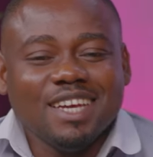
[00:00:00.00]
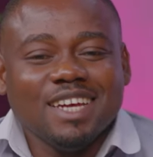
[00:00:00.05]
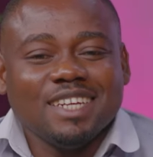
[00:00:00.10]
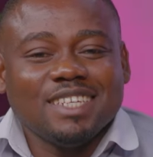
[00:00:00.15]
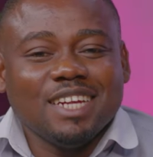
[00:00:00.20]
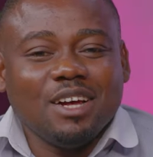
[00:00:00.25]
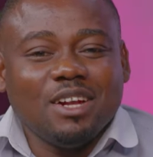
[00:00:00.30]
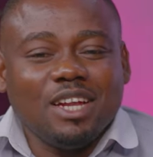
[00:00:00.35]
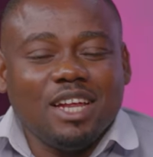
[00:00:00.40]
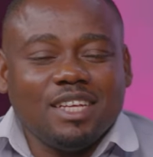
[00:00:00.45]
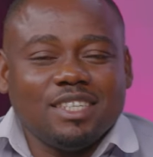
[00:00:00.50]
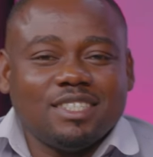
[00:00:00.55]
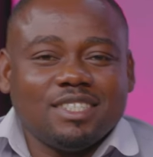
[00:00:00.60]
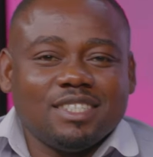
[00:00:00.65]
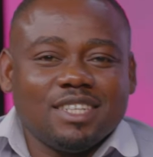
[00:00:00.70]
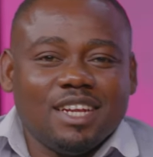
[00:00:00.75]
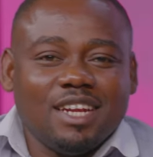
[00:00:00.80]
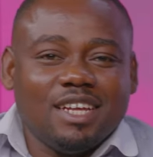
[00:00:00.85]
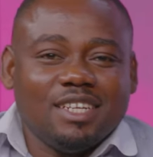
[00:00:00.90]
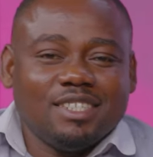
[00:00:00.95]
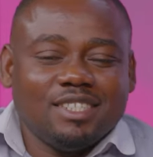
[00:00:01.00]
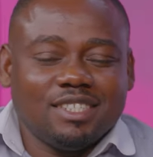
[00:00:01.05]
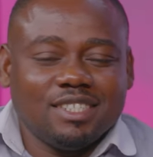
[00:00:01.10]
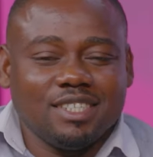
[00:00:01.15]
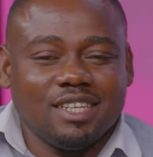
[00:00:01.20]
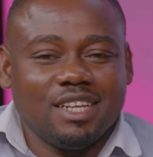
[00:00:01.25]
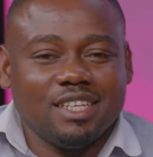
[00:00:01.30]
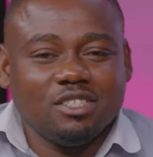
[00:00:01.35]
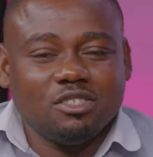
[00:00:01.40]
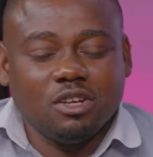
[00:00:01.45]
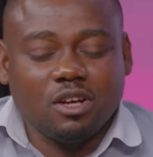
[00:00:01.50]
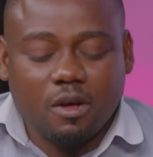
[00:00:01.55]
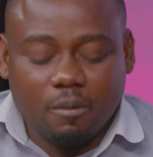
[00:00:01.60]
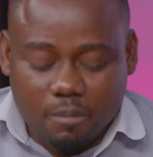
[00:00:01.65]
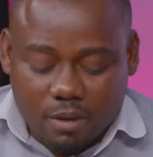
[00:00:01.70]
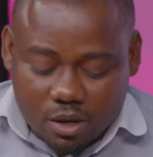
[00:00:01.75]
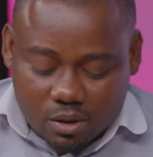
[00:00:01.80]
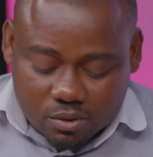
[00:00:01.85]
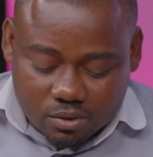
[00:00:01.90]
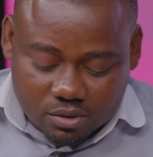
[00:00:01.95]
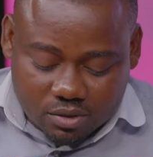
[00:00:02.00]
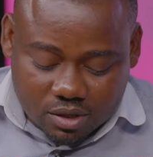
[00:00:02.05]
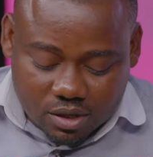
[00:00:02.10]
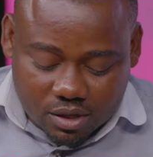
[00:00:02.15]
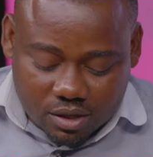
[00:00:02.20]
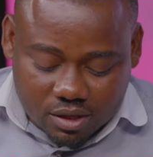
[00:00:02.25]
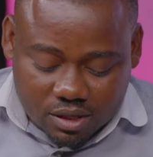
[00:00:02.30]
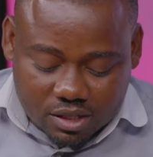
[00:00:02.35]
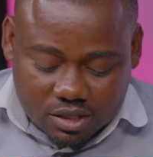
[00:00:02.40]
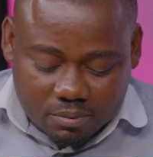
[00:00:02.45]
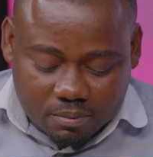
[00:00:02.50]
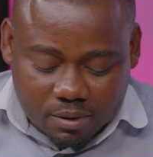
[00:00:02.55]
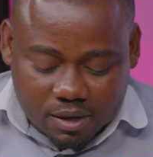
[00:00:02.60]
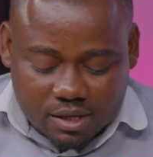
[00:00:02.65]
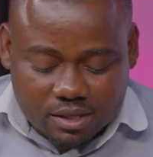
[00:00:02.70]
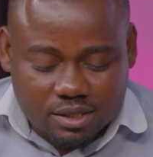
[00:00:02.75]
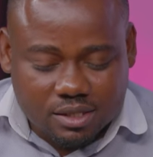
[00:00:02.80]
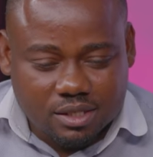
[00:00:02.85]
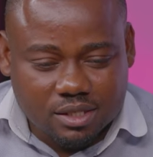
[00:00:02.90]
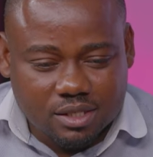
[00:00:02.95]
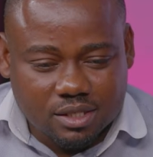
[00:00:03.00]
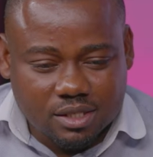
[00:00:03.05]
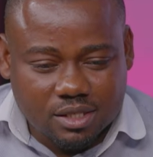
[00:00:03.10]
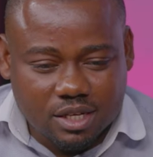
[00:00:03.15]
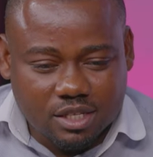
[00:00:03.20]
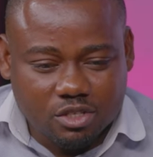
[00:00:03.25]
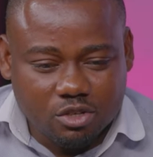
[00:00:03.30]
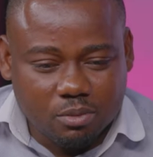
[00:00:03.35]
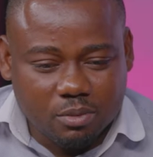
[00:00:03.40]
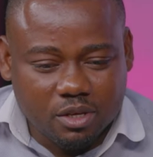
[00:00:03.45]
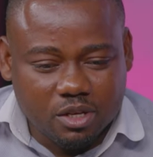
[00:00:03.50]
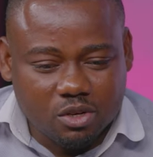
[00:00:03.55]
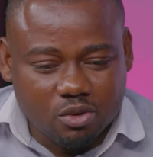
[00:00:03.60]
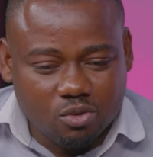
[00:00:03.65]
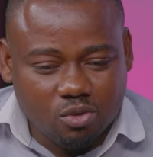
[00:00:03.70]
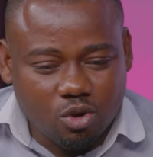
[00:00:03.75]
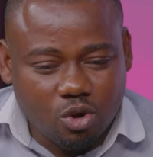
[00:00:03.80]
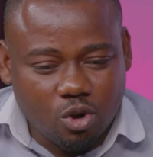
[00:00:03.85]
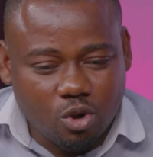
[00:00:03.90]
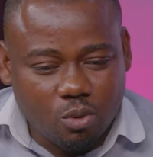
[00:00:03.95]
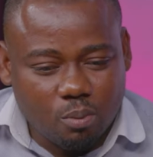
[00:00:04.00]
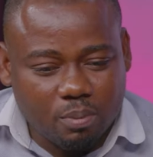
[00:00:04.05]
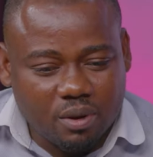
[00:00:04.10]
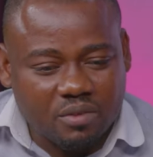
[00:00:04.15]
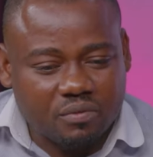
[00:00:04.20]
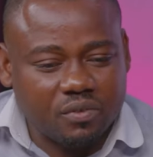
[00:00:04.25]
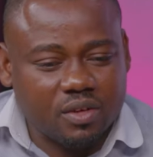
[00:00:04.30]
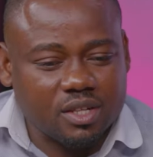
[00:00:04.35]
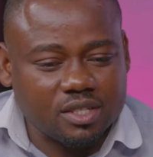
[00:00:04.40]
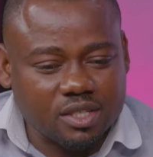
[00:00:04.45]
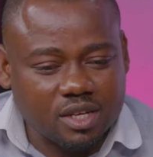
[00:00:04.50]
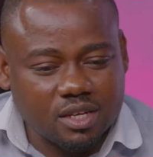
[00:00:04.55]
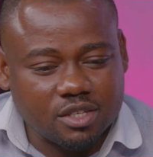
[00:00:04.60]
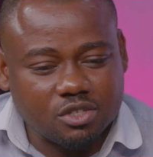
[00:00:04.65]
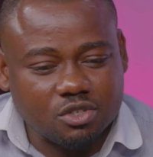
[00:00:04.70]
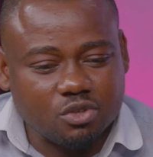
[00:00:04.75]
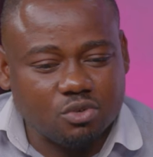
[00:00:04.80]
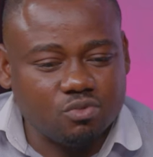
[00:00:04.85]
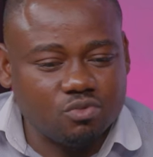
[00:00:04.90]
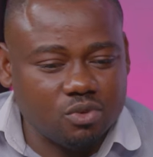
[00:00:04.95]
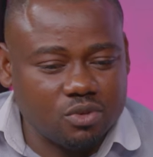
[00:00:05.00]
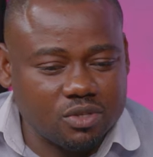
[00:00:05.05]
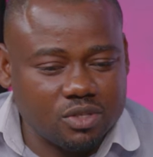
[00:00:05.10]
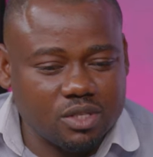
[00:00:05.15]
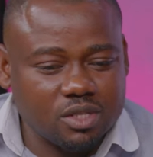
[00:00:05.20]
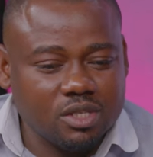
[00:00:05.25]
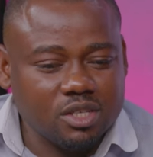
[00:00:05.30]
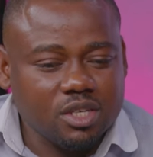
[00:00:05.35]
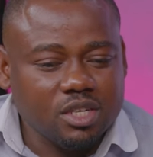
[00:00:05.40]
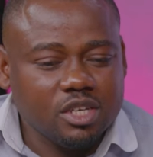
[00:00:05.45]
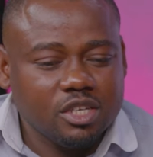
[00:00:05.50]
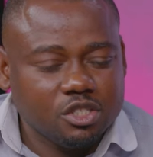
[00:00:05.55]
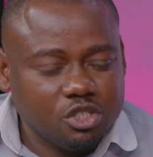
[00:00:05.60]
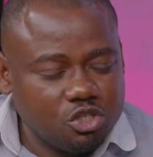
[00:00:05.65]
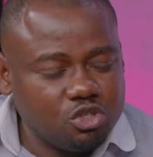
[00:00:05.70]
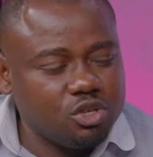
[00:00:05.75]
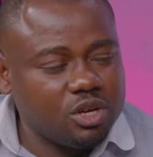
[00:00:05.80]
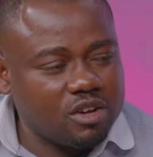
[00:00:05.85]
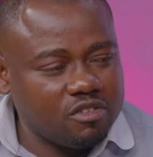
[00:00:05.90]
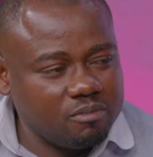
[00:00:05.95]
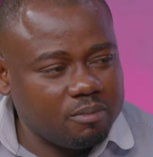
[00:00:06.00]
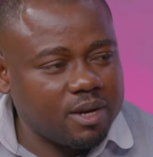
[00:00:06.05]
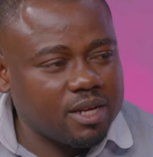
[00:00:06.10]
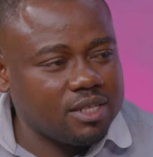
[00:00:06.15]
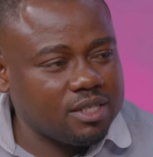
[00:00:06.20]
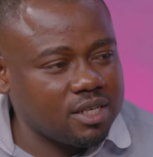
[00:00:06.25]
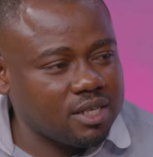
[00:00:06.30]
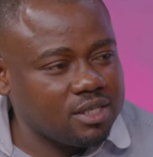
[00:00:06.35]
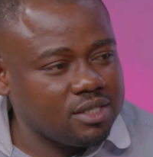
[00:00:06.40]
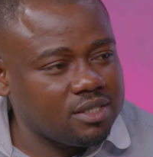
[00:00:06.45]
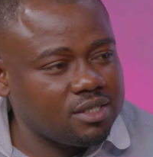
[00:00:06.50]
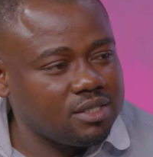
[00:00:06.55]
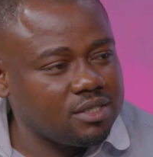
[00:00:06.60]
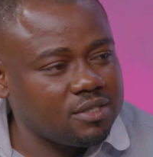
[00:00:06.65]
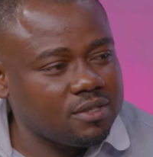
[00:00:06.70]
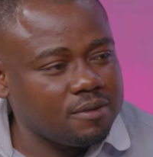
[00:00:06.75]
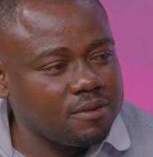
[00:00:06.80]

Now let's talk about this part. Let's not make it look all perfect and rosy. Did you have bad days?